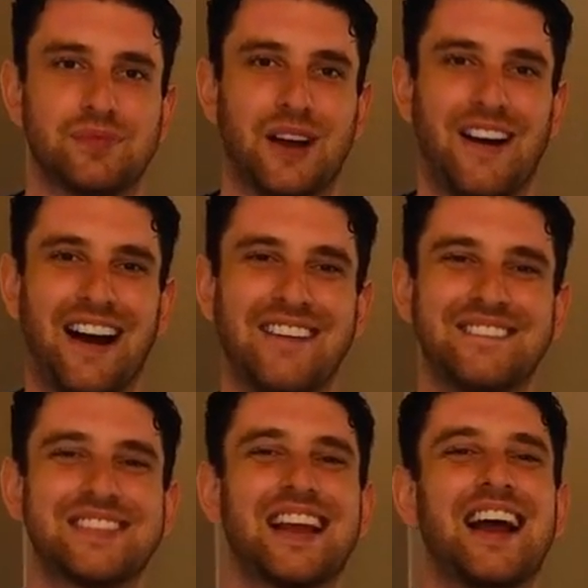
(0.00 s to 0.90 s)
All right.
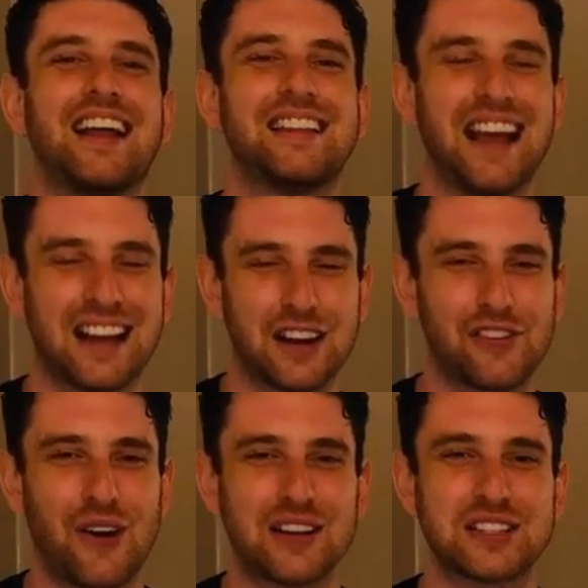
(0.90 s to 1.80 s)
Thank you
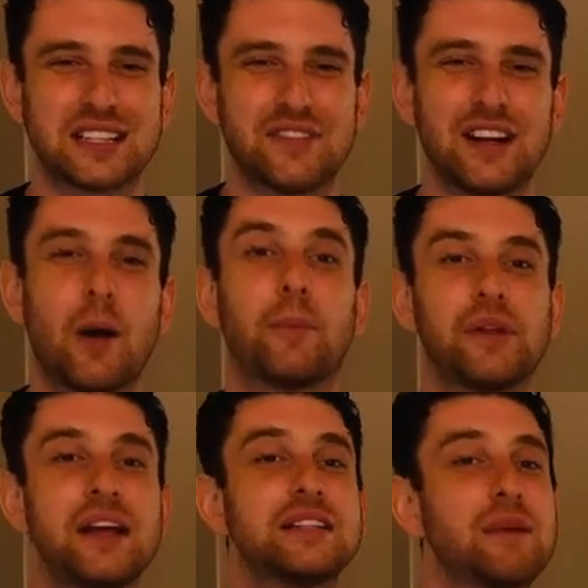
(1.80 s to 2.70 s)
for watching this video.
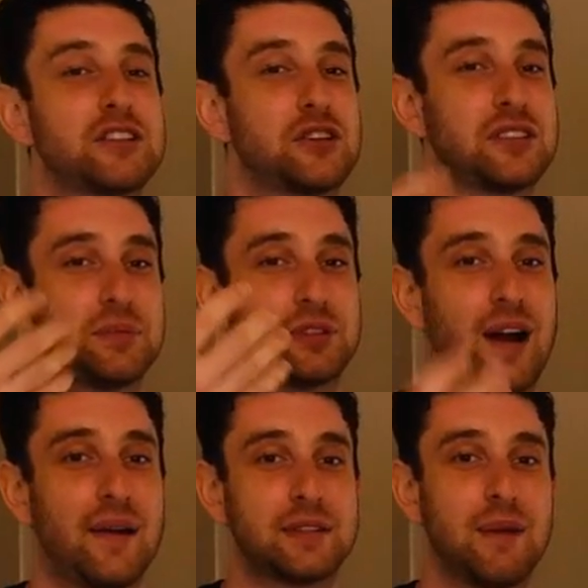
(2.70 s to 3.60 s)
Please make sure to
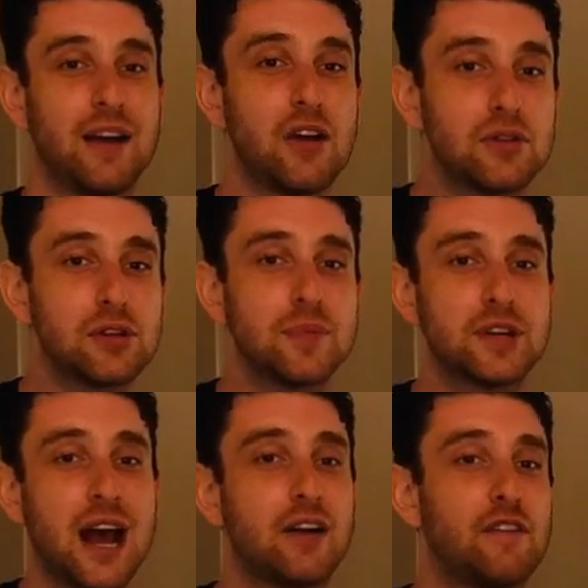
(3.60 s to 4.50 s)
subscribe to my YouTube
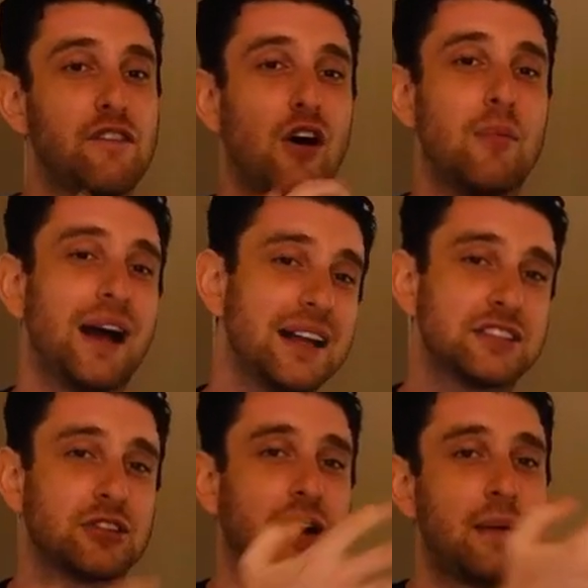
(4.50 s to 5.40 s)
channel, follow my
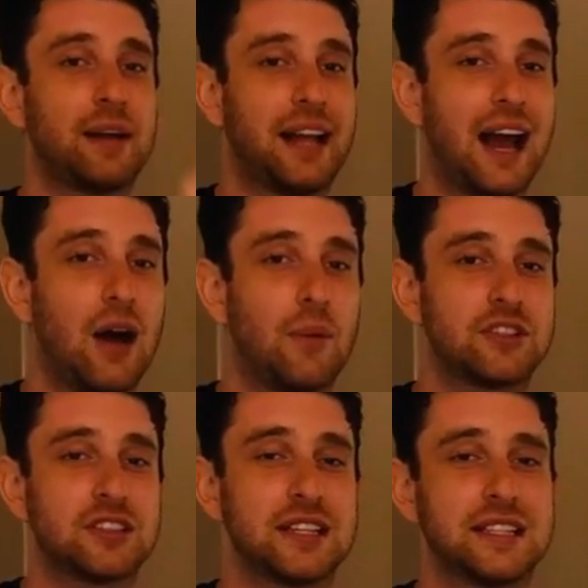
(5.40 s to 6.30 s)
Instagram account, which
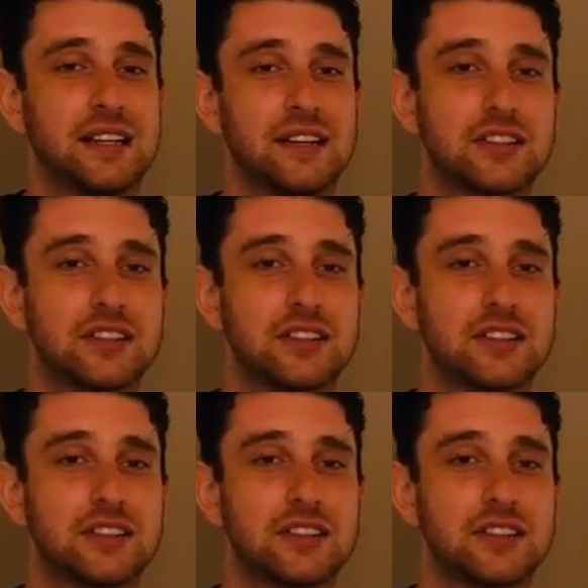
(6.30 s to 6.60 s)
is listed in the